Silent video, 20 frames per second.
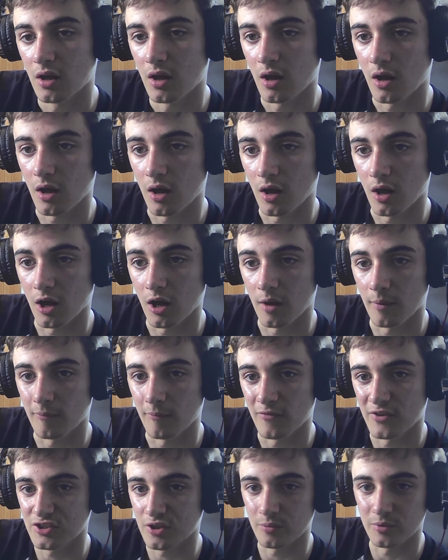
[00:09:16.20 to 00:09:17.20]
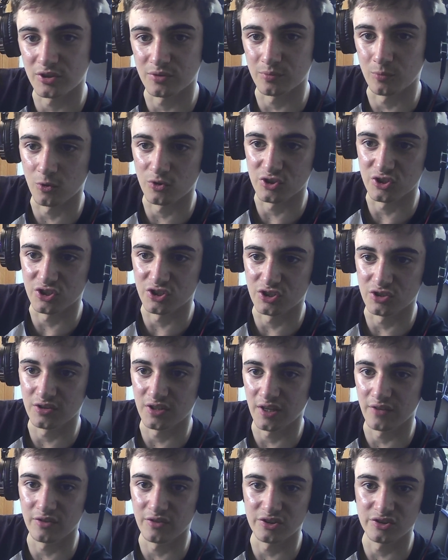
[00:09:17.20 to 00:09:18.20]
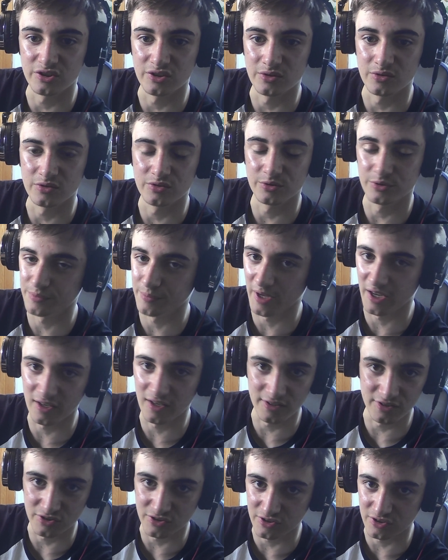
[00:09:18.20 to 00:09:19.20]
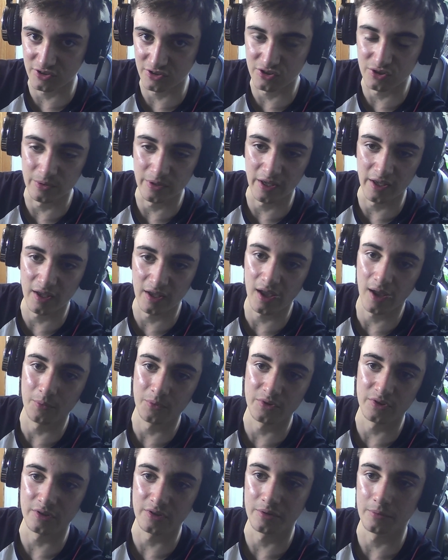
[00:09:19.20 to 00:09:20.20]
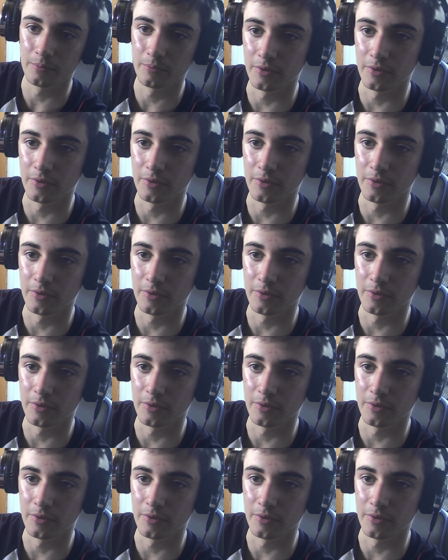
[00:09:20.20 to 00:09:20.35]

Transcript: There's not much more to give it to, so it's mainly just a 2k counter.